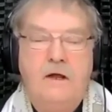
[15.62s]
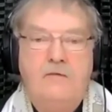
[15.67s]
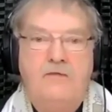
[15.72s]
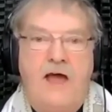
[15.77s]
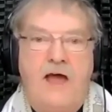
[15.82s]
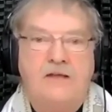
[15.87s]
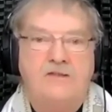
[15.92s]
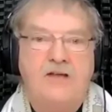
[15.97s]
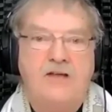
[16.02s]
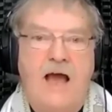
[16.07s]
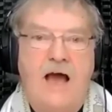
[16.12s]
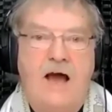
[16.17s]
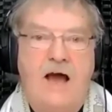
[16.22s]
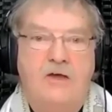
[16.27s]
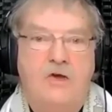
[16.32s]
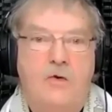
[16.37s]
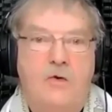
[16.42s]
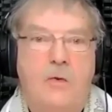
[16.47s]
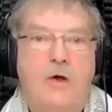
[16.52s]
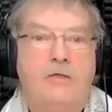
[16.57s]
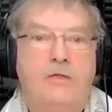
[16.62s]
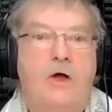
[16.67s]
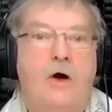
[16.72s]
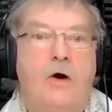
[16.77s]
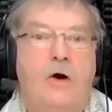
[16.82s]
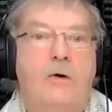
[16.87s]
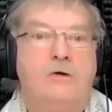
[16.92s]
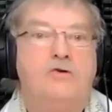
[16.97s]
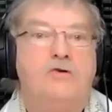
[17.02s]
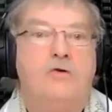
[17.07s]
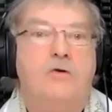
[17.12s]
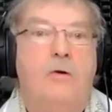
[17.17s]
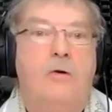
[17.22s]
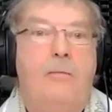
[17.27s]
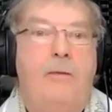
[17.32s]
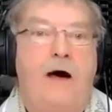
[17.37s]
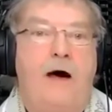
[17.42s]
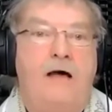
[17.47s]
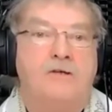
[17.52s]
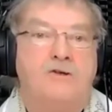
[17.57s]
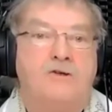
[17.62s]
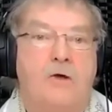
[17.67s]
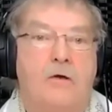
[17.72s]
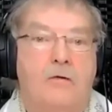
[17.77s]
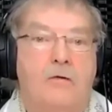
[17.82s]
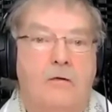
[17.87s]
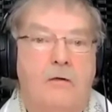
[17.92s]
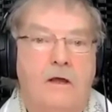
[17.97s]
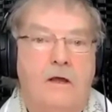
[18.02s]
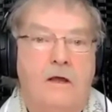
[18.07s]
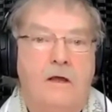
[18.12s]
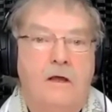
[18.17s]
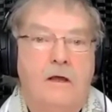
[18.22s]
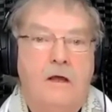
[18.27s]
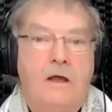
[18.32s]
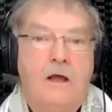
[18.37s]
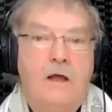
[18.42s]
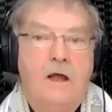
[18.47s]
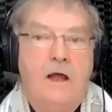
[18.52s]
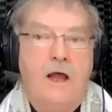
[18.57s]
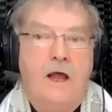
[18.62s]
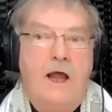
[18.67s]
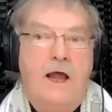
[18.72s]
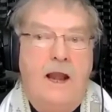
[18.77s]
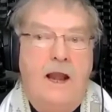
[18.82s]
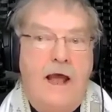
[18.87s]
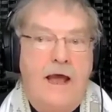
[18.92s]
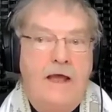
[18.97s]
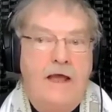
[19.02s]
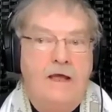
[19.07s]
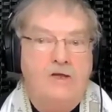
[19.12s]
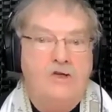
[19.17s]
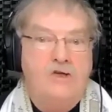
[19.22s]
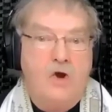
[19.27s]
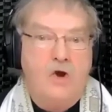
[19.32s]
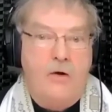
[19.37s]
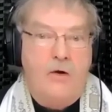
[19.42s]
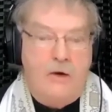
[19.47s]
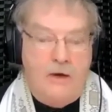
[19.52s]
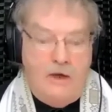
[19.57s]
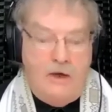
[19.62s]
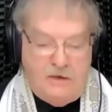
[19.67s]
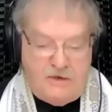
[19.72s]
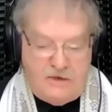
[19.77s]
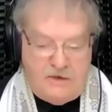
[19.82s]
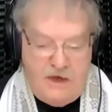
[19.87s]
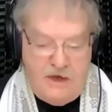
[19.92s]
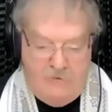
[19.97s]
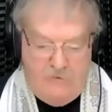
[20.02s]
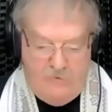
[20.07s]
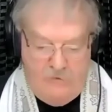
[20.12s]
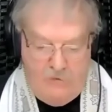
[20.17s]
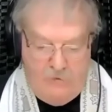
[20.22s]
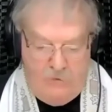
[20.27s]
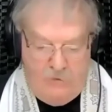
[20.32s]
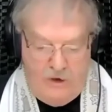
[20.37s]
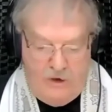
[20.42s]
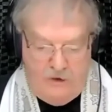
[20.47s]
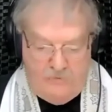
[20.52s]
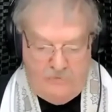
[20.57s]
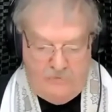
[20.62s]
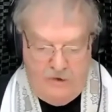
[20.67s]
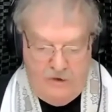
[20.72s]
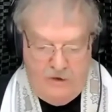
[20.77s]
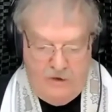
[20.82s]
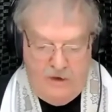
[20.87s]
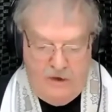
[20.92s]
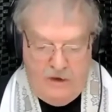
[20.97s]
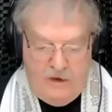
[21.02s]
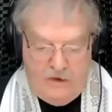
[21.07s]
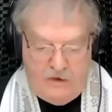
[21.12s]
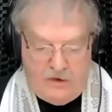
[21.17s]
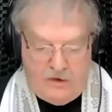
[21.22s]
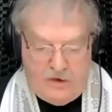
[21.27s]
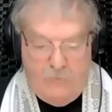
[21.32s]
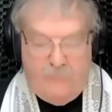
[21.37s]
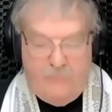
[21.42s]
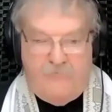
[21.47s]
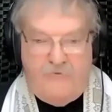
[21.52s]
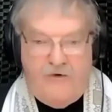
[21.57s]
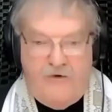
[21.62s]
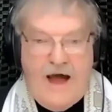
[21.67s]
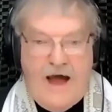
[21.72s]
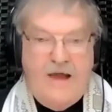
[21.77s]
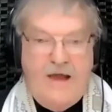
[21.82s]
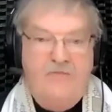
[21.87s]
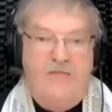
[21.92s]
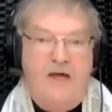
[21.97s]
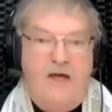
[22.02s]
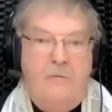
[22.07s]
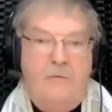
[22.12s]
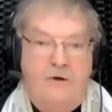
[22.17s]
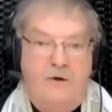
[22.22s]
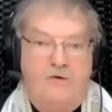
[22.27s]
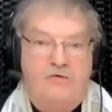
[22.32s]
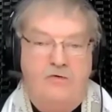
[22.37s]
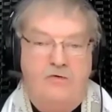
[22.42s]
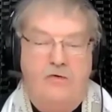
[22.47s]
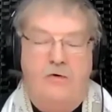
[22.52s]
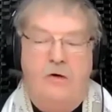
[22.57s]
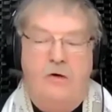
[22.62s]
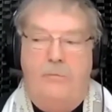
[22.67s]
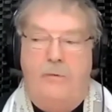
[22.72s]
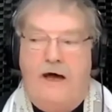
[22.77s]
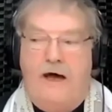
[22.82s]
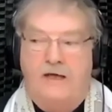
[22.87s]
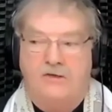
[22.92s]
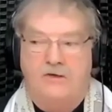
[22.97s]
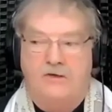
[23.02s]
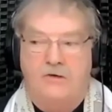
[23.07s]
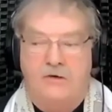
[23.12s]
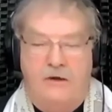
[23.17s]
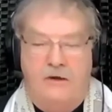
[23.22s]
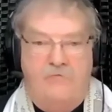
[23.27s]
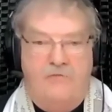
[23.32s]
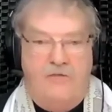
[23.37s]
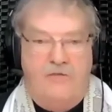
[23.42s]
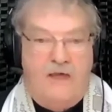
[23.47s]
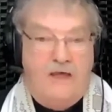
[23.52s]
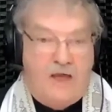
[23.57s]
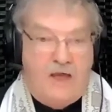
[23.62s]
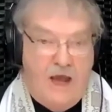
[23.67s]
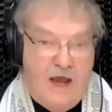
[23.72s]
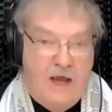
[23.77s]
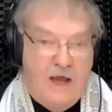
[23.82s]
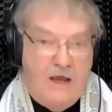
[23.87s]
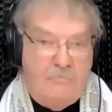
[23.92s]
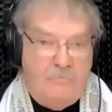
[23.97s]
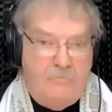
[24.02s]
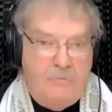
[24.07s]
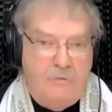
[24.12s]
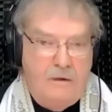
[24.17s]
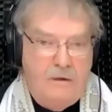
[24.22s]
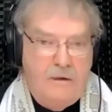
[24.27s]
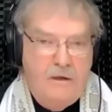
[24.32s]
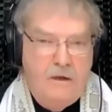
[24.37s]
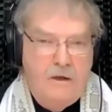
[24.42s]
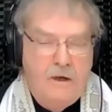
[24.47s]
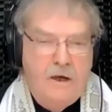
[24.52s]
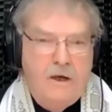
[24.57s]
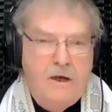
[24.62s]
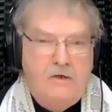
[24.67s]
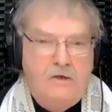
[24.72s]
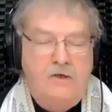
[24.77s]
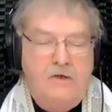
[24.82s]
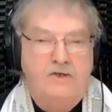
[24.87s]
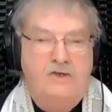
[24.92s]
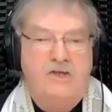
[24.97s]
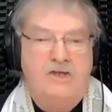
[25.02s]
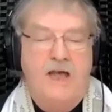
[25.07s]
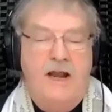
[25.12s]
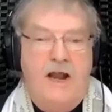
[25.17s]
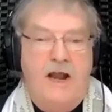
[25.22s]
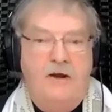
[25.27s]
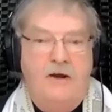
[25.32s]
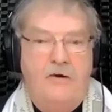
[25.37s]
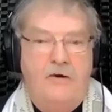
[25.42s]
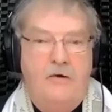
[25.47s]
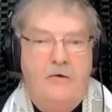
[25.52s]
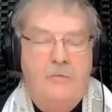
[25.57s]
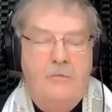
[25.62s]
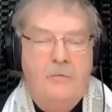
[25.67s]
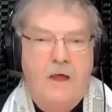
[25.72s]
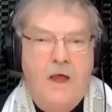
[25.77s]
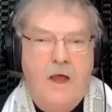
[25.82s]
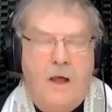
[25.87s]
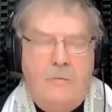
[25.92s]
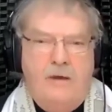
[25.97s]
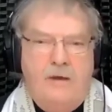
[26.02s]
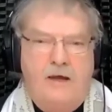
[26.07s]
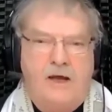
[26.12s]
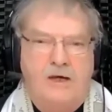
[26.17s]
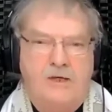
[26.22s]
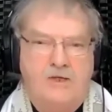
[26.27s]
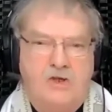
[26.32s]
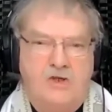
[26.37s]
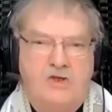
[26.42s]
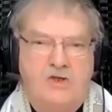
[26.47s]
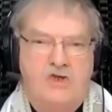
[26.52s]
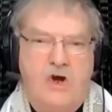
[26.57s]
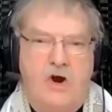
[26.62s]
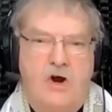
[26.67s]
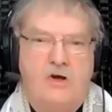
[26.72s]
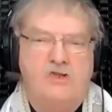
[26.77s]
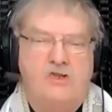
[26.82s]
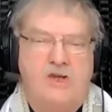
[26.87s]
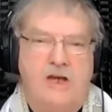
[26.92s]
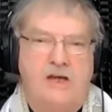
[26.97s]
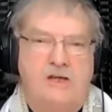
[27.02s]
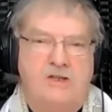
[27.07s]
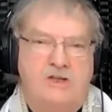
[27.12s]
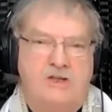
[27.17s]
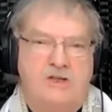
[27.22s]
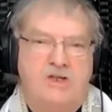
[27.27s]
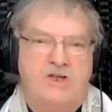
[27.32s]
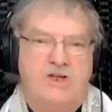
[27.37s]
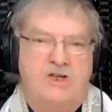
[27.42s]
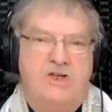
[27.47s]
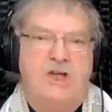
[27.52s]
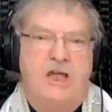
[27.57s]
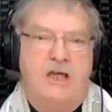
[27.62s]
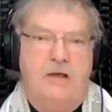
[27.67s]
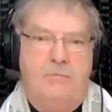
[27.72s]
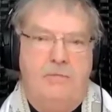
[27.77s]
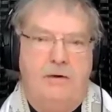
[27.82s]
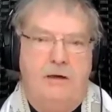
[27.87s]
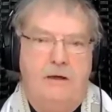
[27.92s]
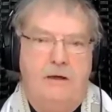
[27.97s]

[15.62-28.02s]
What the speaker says: That's how you will know a true apostle. And I encourage everyone to find them a true apostle if they can, to sit under, because the church is asleep